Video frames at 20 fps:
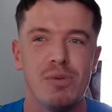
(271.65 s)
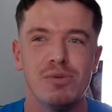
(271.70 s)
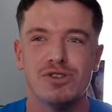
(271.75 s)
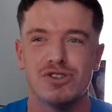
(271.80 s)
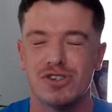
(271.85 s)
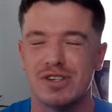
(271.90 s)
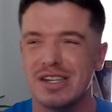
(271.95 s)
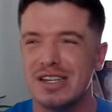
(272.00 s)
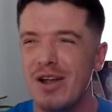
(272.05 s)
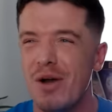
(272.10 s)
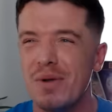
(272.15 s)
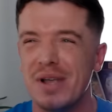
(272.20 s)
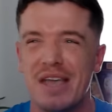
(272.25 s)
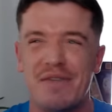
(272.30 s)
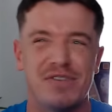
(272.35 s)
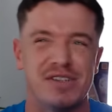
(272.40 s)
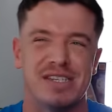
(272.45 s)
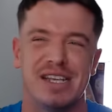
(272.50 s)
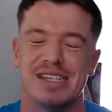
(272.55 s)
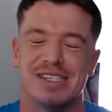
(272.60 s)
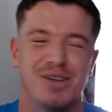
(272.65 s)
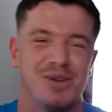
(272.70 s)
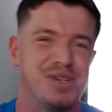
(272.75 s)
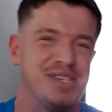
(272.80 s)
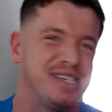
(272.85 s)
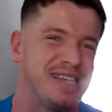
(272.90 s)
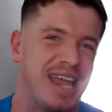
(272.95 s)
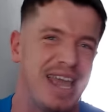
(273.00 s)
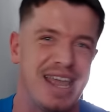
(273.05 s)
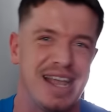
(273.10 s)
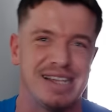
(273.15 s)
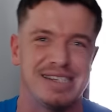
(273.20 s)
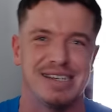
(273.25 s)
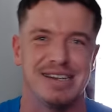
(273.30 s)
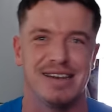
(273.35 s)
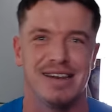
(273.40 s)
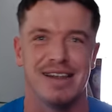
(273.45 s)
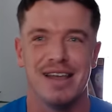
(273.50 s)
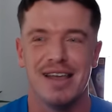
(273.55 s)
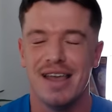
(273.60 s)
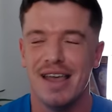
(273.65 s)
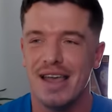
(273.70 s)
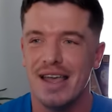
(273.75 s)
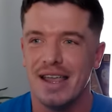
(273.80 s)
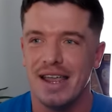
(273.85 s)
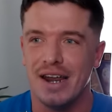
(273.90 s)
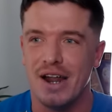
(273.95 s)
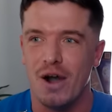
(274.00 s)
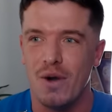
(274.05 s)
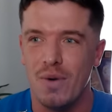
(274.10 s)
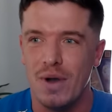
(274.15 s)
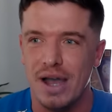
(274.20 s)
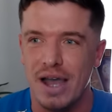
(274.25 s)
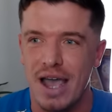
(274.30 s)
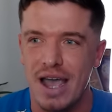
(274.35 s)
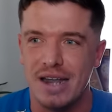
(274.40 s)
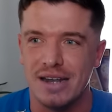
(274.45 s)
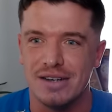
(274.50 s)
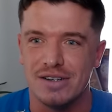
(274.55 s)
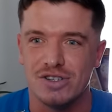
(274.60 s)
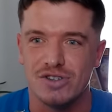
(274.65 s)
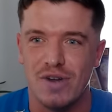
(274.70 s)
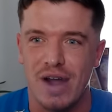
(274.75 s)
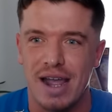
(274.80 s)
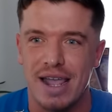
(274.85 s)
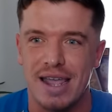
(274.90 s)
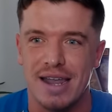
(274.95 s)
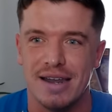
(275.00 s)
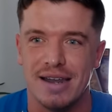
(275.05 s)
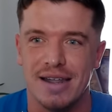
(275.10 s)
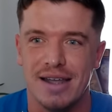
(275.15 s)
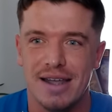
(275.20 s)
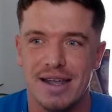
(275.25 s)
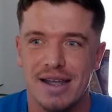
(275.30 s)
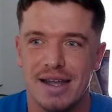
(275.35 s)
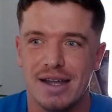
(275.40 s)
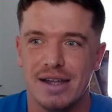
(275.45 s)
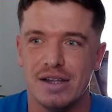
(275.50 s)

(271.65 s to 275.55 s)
Don't give us these little digs and, you know, and try and